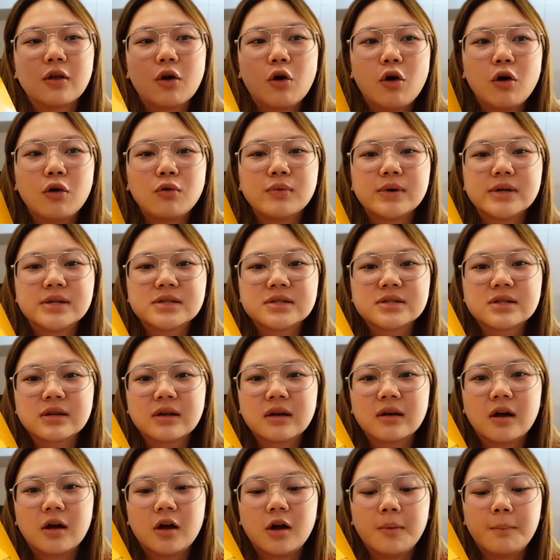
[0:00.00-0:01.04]
always
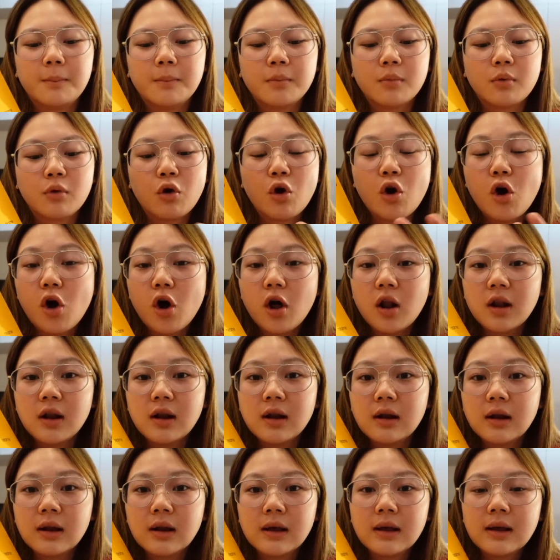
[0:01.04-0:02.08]
call